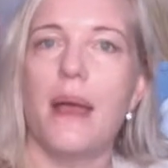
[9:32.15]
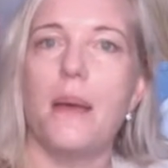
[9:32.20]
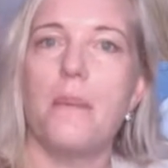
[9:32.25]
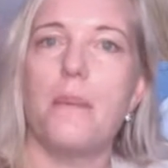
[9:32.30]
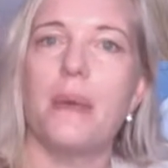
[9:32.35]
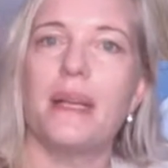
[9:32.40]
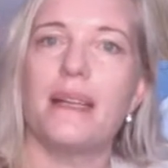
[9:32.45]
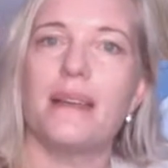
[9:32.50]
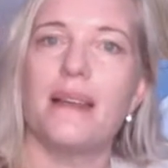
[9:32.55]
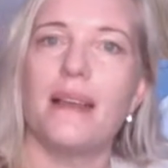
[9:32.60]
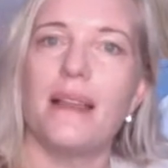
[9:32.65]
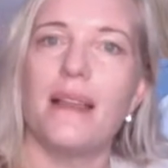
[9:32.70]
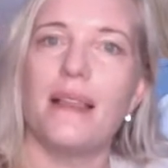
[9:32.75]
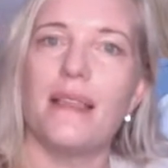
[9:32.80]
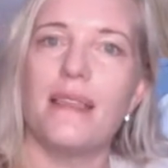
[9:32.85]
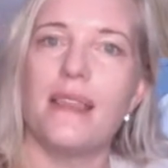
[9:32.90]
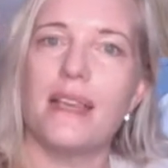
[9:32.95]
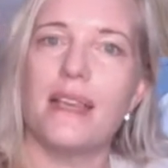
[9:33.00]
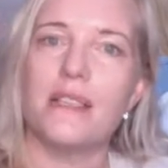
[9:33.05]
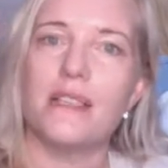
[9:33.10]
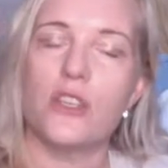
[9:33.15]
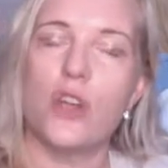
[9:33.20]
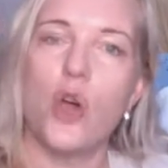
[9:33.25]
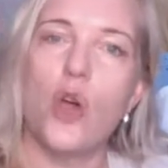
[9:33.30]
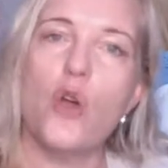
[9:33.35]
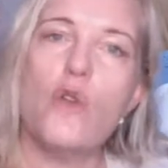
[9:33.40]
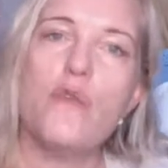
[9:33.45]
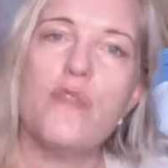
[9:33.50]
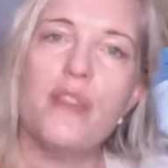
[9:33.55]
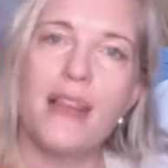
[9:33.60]
But there's an
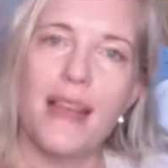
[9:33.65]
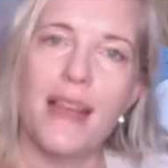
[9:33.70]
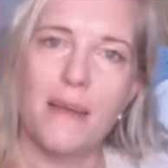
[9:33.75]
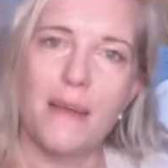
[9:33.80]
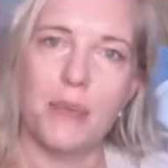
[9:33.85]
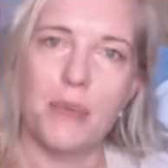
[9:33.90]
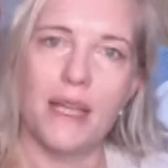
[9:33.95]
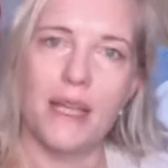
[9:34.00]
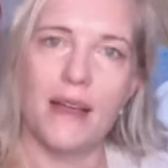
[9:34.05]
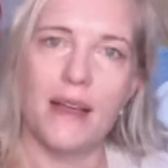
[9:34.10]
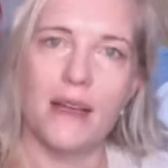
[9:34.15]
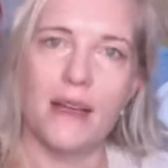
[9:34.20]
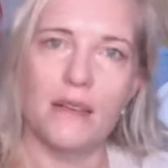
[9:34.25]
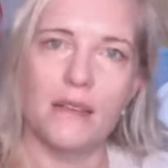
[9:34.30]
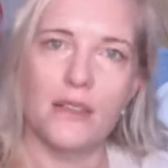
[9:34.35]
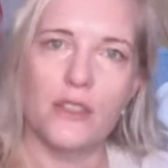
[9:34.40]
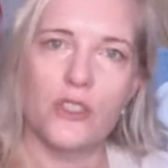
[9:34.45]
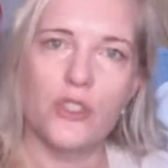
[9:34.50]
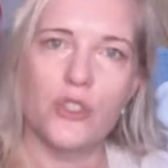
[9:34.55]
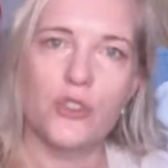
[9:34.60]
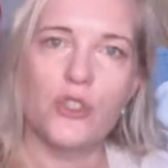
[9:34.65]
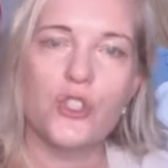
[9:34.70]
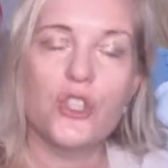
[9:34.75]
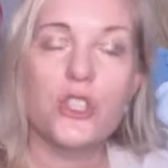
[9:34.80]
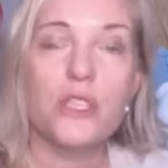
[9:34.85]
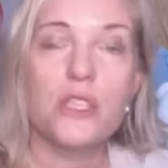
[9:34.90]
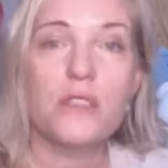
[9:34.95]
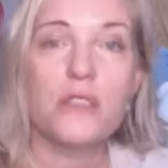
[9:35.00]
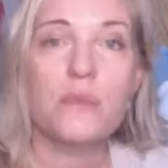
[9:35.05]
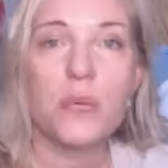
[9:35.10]
overlap here. So
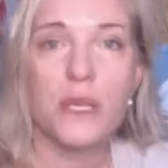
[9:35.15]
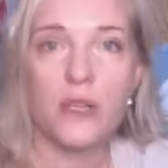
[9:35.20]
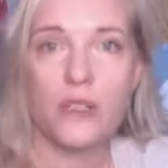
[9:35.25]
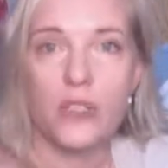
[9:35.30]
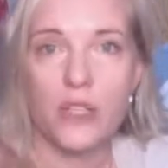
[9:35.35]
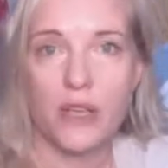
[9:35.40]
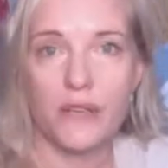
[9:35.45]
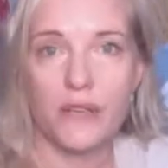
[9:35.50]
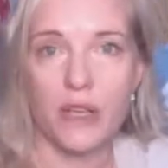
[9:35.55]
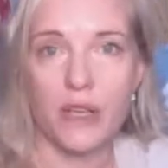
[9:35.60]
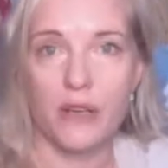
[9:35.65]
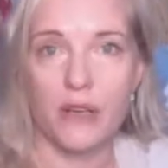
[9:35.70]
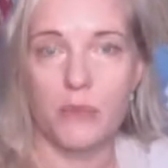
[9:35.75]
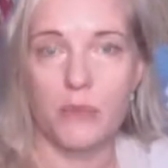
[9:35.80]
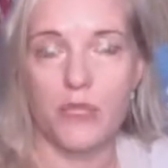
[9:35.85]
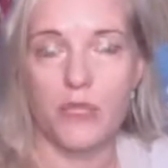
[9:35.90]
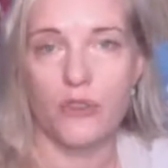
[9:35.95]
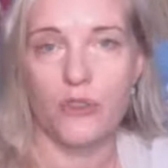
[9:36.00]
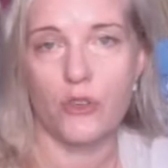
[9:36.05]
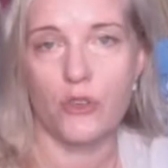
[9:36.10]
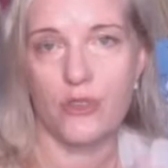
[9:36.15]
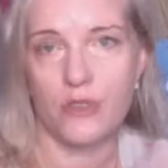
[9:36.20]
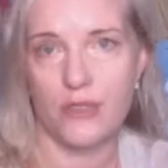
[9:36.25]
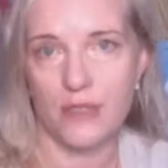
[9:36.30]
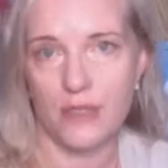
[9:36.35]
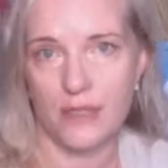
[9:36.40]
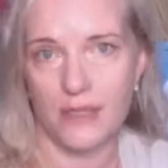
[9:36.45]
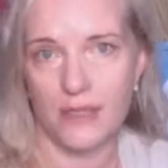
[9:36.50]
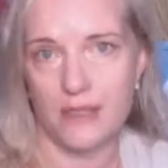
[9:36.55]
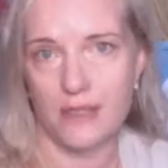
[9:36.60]
just because you have
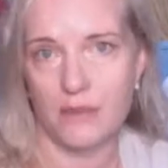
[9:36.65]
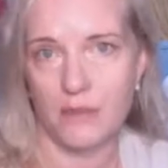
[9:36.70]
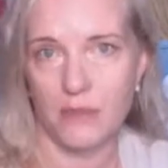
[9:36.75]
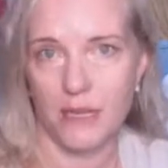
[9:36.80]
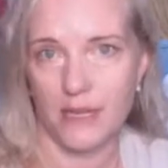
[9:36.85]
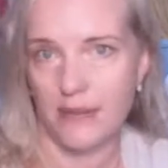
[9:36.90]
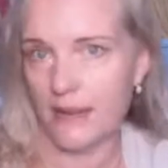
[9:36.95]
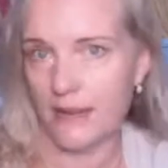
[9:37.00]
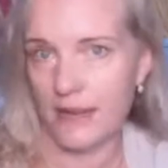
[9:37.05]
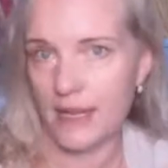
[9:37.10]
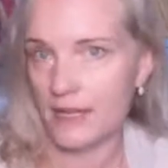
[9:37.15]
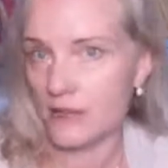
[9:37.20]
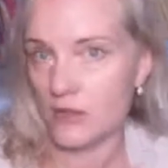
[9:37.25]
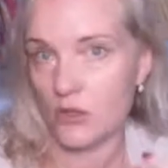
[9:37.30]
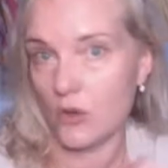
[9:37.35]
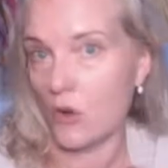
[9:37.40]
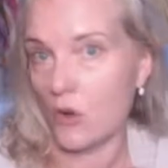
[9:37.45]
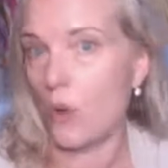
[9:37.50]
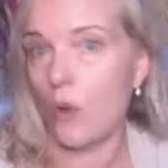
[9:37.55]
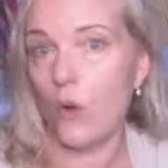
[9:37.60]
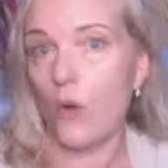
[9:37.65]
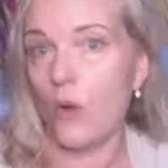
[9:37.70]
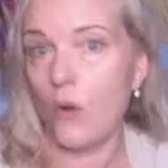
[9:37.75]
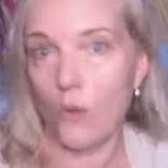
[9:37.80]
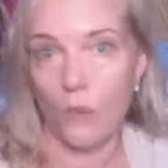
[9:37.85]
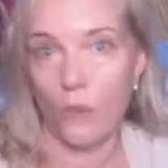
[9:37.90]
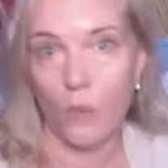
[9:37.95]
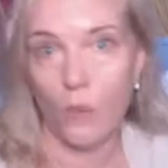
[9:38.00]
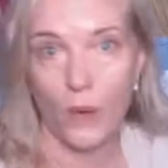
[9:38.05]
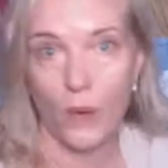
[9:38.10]
endometriosis doesn't mean that that's
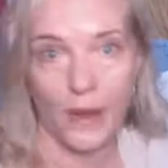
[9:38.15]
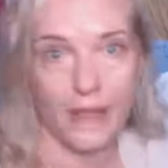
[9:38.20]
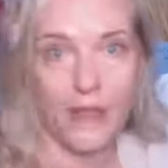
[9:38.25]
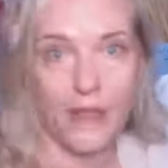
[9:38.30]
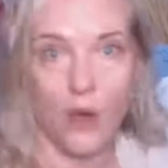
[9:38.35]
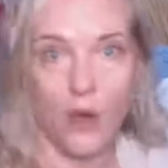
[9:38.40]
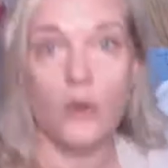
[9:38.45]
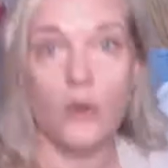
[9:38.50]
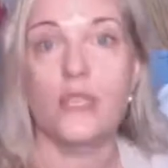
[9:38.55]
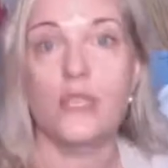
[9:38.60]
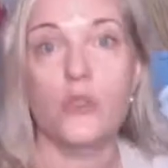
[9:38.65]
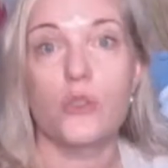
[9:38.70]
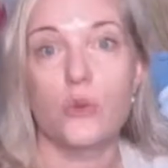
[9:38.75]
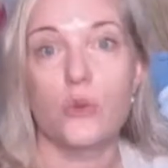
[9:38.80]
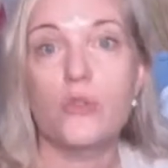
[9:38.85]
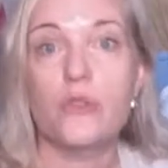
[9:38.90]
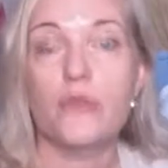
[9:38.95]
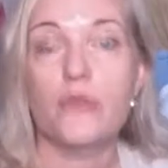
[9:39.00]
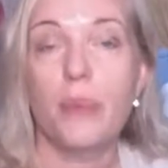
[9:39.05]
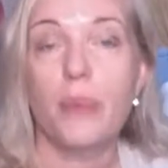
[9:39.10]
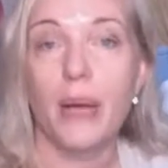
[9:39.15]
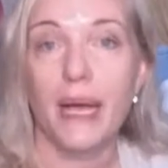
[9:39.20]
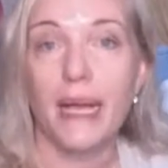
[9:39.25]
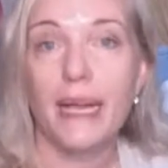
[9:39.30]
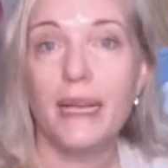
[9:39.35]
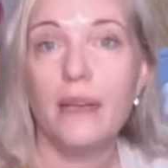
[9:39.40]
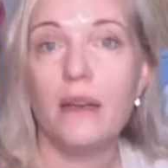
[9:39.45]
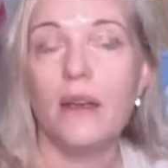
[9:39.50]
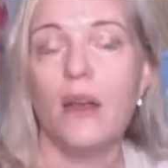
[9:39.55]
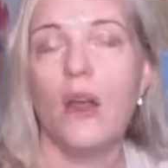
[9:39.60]
where the only source of
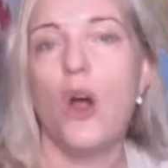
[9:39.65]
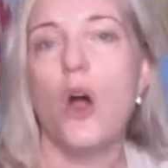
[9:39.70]
pain.